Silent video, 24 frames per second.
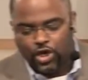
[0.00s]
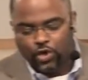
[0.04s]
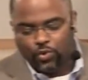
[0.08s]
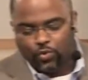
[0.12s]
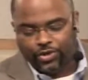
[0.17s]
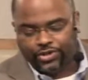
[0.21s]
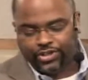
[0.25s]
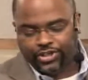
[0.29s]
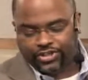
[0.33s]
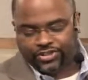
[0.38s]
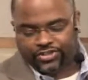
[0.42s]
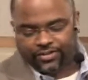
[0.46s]

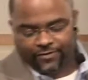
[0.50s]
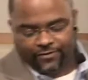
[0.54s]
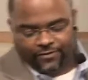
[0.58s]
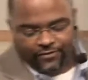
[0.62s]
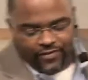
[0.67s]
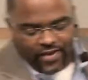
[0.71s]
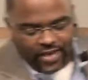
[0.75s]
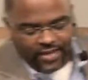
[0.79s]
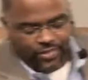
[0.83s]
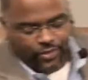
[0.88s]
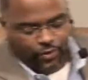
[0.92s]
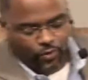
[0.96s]
which is the
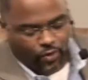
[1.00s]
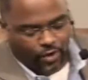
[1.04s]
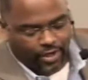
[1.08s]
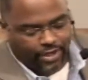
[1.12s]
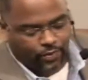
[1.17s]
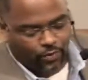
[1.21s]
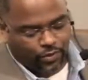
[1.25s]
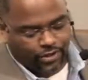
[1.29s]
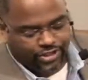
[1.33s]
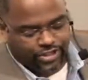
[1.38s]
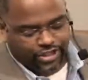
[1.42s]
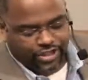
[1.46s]
5th
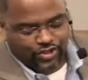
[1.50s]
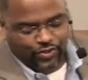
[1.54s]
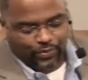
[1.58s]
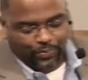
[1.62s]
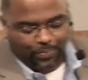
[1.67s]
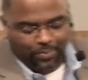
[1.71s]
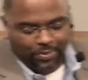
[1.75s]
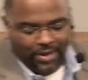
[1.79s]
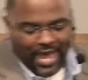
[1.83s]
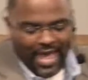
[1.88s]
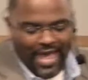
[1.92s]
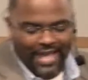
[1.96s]
one, which is
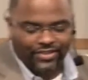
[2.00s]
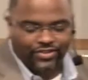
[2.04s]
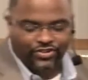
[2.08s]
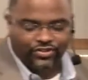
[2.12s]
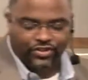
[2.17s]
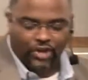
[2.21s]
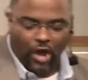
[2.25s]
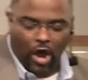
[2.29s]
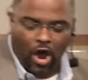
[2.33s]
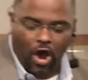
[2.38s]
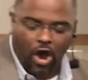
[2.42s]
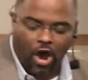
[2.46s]

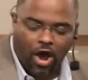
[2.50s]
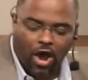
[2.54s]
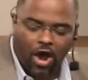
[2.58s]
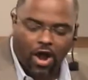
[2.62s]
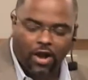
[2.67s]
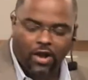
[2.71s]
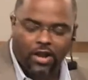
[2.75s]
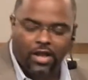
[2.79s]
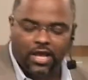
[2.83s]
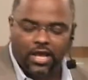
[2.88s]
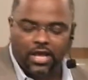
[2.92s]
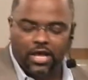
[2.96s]
blessed
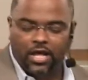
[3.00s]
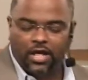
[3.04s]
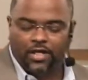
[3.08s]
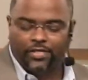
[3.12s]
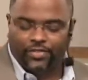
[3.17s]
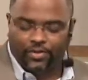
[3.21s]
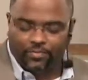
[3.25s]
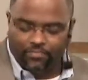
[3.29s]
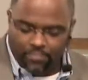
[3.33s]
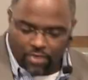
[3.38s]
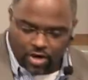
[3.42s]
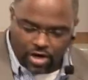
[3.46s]
are
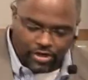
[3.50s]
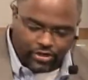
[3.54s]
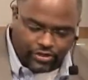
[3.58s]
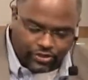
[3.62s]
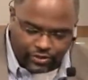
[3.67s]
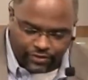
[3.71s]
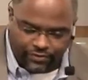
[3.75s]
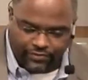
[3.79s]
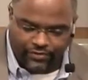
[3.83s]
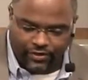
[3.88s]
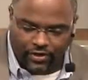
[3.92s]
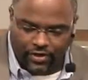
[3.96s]
the
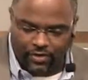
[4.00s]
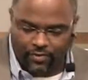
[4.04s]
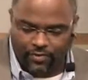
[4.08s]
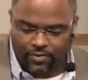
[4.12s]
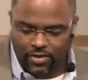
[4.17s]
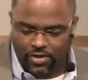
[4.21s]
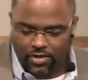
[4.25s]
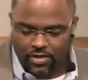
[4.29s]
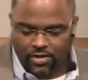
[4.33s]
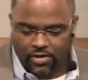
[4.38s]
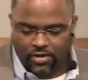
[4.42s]
merciful,